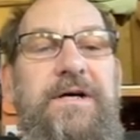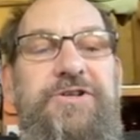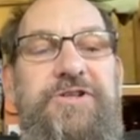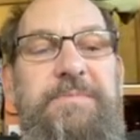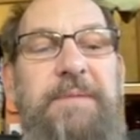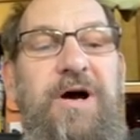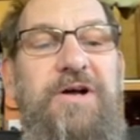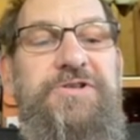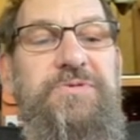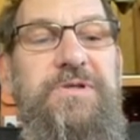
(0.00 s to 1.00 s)

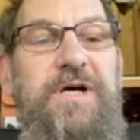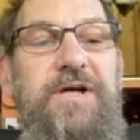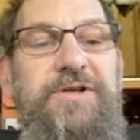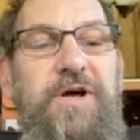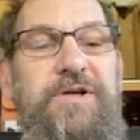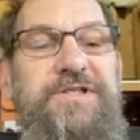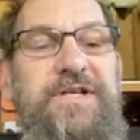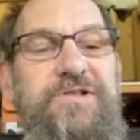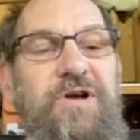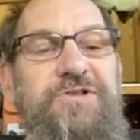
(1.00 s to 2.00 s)
module. Notice
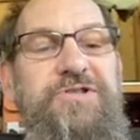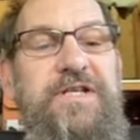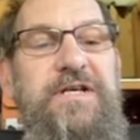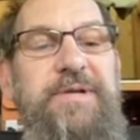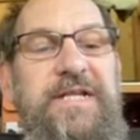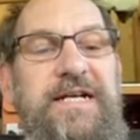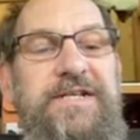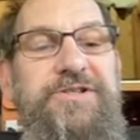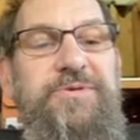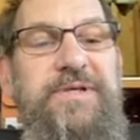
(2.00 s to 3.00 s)
there's also the ability
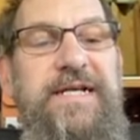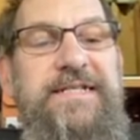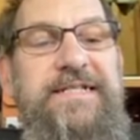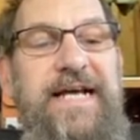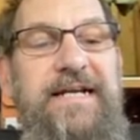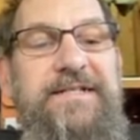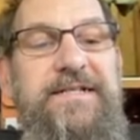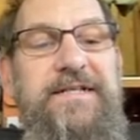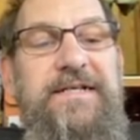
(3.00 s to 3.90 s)
to indent